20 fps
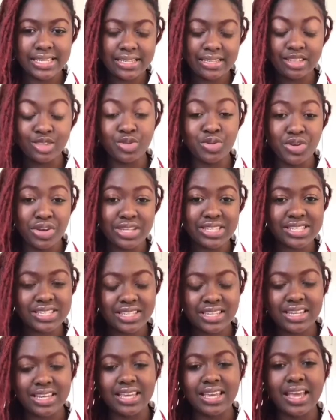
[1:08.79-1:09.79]
New York
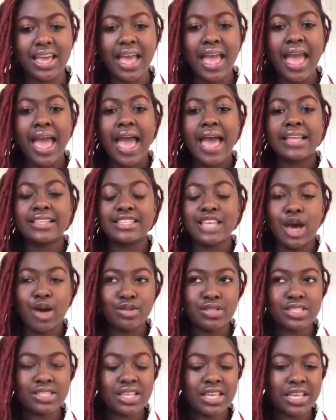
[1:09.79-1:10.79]
City,
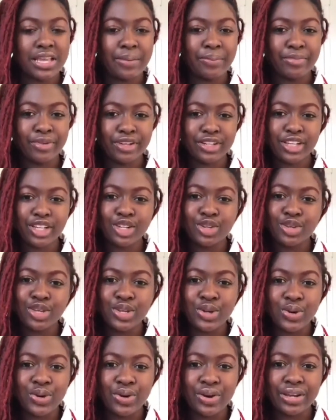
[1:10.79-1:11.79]
Downstate in Brooklyn, New
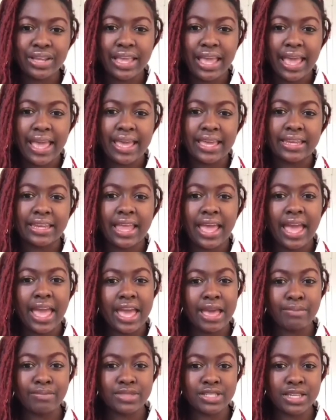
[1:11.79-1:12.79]
York, and
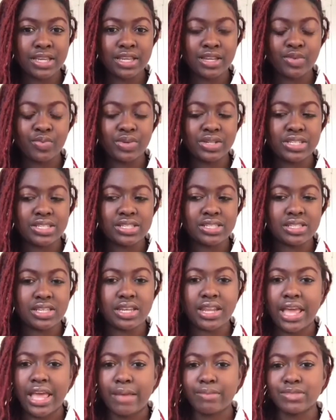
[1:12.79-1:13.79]
Hampton, which is in
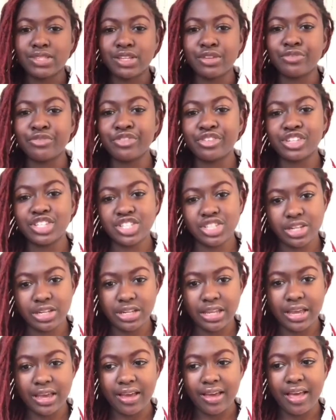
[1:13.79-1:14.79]
Hampton,
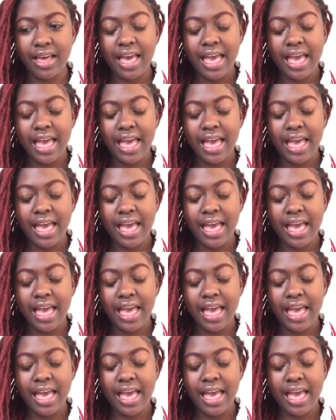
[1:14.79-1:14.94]
Virginia.